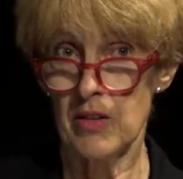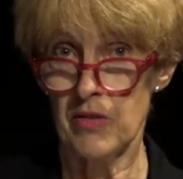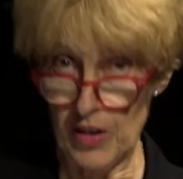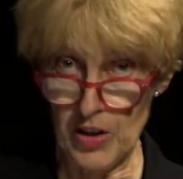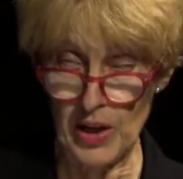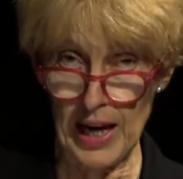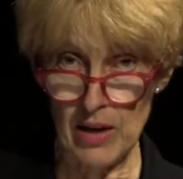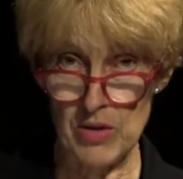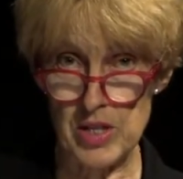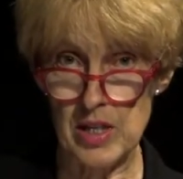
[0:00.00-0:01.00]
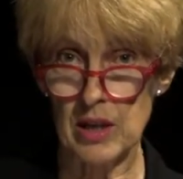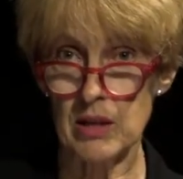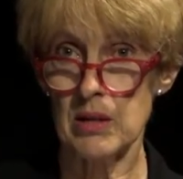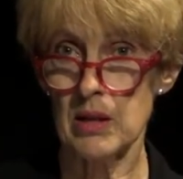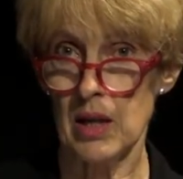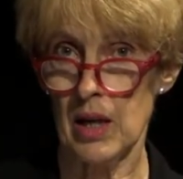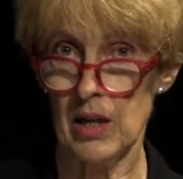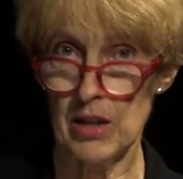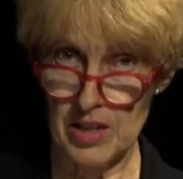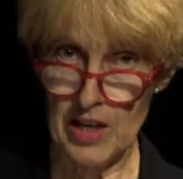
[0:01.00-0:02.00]
very good housing,
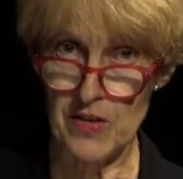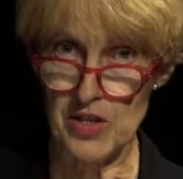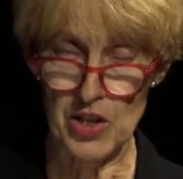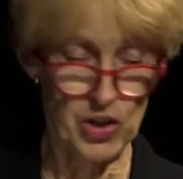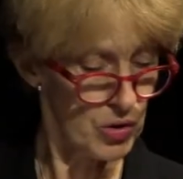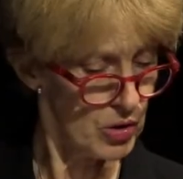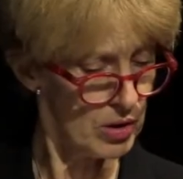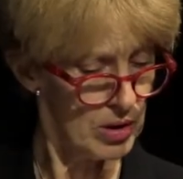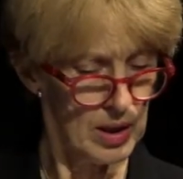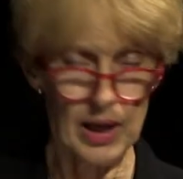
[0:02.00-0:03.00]
uh, safe and secure,